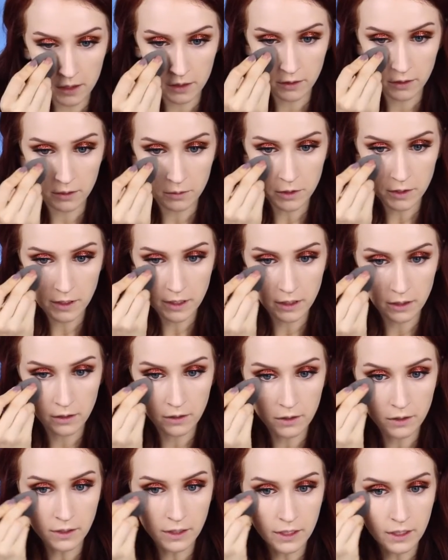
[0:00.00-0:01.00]
So I'm just gonna
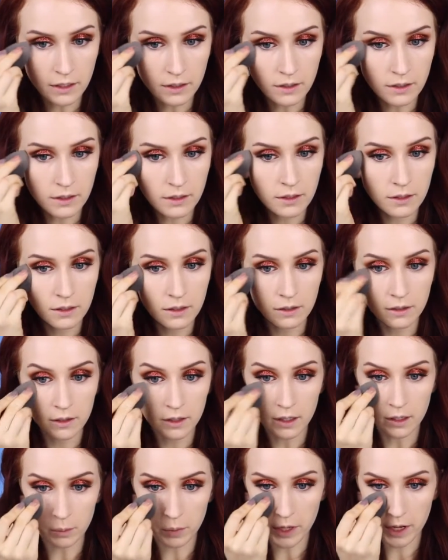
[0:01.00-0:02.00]
use this
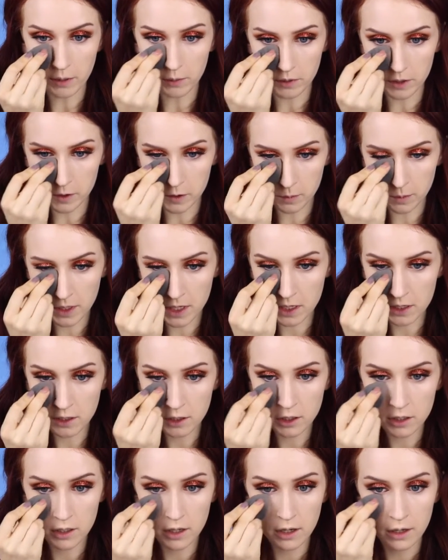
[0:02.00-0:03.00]
and apply it with a
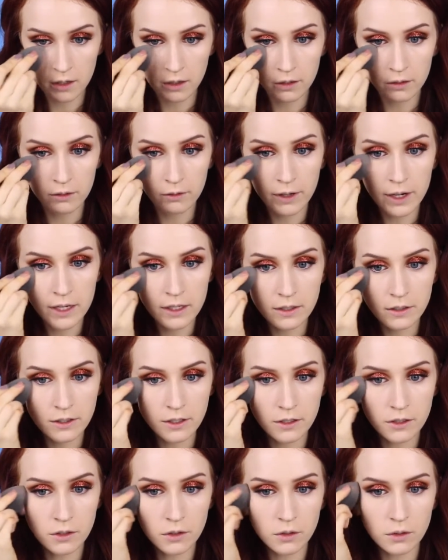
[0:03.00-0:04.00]
sponge right
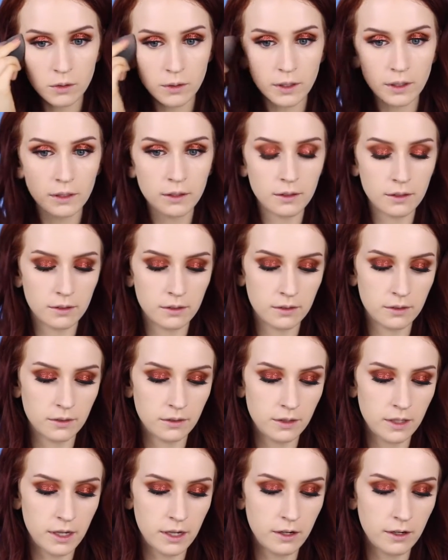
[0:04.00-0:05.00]
to
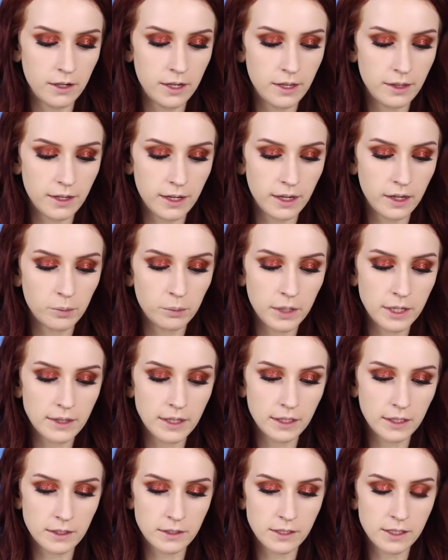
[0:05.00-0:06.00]
the area that I applied
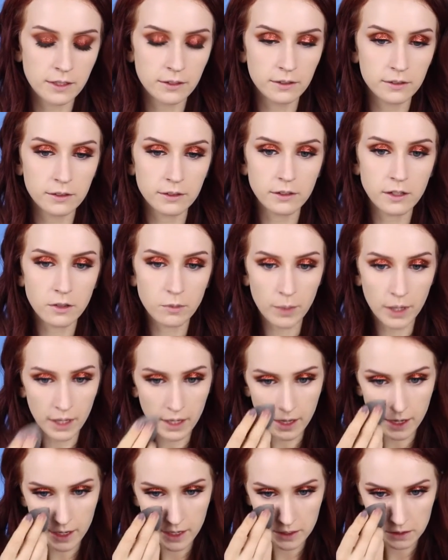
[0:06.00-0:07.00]
that concealer underneath my
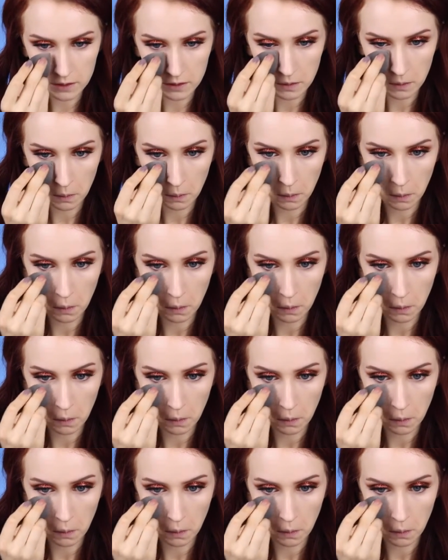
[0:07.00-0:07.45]
eyes.